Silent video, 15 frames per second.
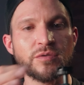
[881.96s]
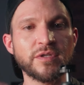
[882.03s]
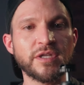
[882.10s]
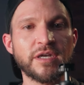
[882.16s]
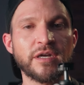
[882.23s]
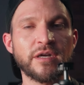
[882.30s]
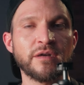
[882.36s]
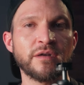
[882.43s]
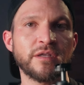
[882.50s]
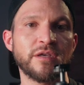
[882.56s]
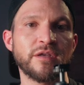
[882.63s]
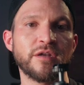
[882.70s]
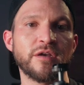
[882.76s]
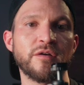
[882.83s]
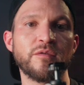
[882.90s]
there,
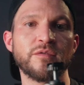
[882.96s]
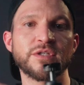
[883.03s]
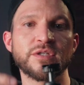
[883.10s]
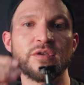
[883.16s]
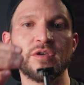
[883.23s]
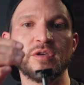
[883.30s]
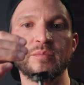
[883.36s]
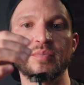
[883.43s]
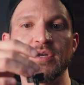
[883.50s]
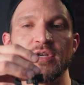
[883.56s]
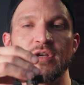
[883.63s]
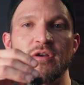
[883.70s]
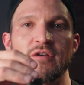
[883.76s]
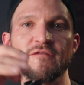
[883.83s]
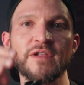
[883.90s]
you know, so you can put
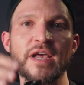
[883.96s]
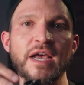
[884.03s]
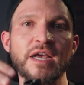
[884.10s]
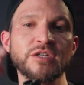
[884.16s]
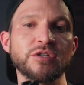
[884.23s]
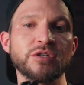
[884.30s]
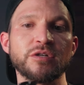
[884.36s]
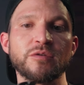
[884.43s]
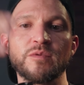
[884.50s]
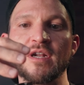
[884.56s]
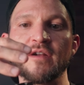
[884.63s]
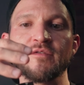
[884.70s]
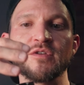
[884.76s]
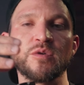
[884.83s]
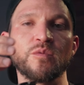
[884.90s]
your flash or
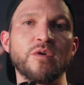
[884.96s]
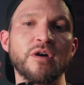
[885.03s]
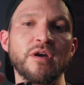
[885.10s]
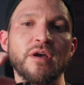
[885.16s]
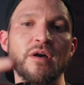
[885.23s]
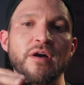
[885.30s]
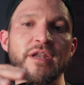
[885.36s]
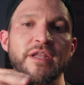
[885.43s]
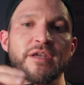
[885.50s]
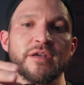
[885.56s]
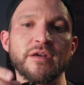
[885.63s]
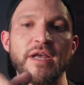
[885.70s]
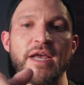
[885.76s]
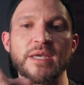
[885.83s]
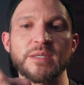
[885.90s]
whatever you want on
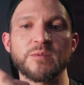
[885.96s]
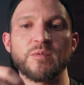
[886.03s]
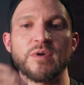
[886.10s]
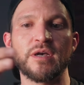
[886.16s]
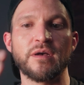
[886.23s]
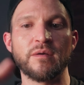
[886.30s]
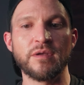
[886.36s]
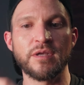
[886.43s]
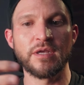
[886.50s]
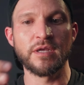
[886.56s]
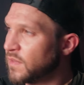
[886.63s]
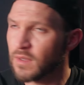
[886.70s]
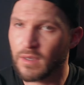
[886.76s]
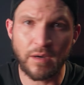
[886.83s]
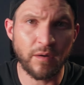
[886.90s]
here as well.
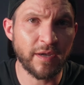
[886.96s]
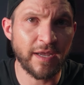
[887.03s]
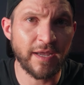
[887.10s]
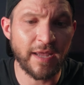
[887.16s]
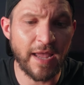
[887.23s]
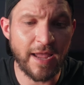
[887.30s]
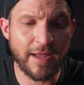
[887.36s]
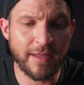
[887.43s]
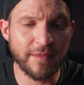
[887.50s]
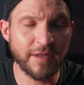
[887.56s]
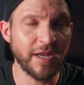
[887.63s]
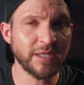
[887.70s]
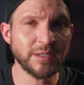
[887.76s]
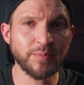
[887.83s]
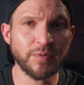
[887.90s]
Okay, and the
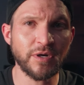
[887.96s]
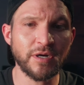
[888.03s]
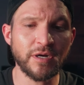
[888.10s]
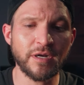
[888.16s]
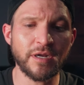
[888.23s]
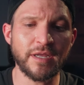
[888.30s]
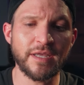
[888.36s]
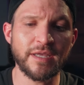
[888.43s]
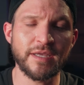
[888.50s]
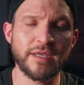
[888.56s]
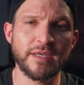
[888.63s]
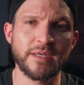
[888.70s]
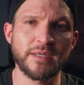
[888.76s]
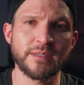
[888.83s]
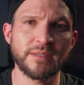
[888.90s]
next part
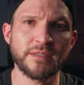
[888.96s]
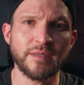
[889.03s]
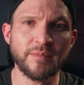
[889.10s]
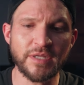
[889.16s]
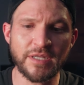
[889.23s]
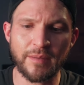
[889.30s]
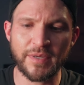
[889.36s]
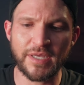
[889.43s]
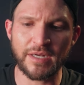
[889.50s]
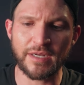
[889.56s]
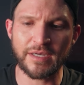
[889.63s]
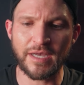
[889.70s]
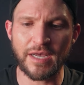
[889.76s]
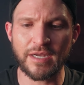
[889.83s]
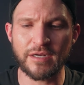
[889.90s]
is something I'm gonna
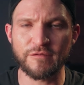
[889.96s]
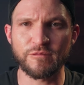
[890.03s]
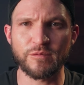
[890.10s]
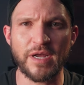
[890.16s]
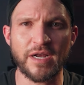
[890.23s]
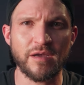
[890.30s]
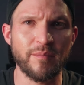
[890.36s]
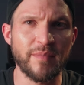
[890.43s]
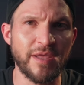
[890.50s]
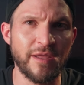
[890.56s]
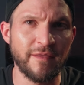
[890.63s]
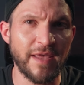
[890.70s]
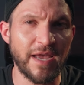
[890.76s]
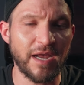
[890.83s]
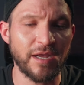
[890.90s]
kind of
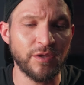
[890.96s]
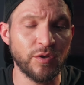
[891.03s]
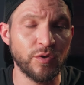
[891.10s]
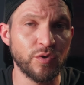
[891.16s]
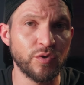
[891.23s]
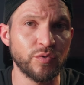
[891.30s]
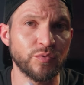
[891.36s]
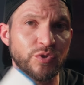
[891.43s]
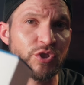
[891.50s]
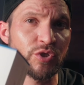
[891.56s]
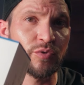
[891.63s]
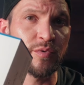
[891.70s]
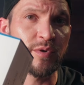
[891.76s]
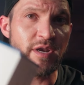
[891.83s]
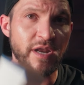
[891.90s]
recommend that you
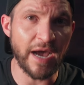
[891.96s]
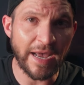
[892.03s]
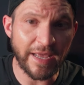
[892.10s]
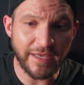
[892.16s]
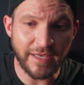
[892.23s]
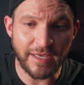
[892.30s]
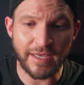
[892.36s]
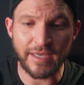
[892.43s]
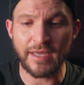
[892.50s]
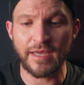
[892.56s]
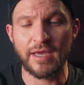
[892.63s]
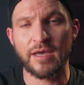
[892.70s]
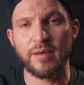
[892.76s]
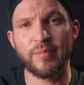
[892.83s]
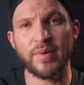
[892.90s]
do not get,
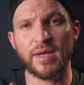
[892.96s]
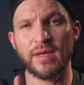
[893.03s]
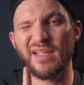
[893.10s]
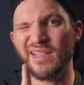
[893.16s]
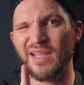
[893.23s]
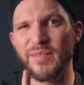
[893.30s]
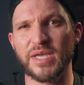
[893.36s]
but let me